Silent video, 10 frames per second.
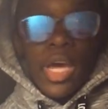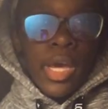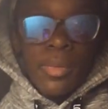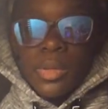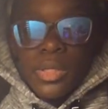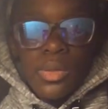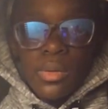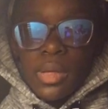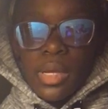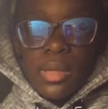I really
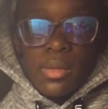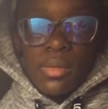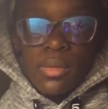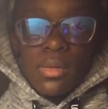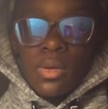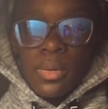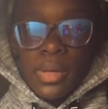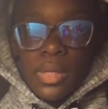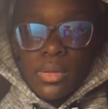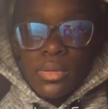don't like
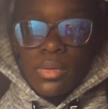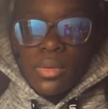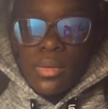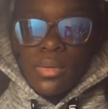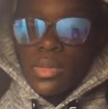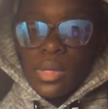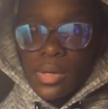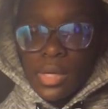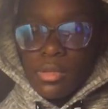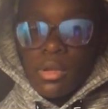going through
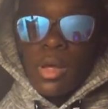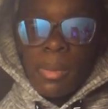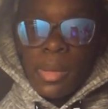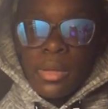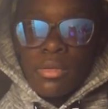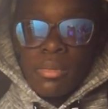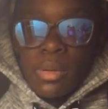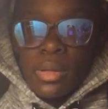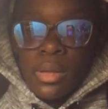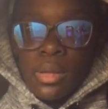serious topics,
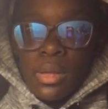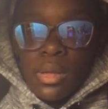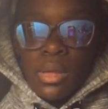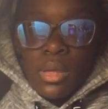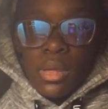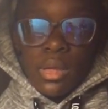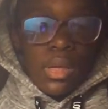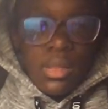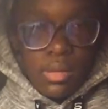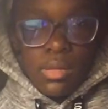but
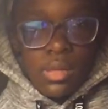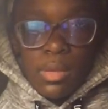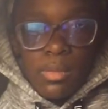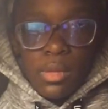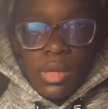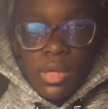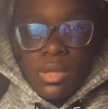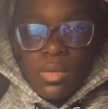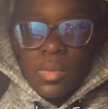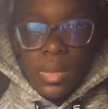it seems
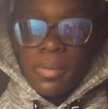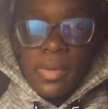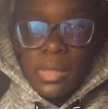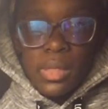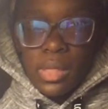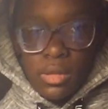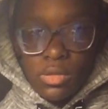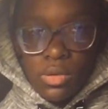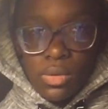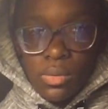like we really need
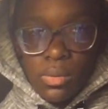to.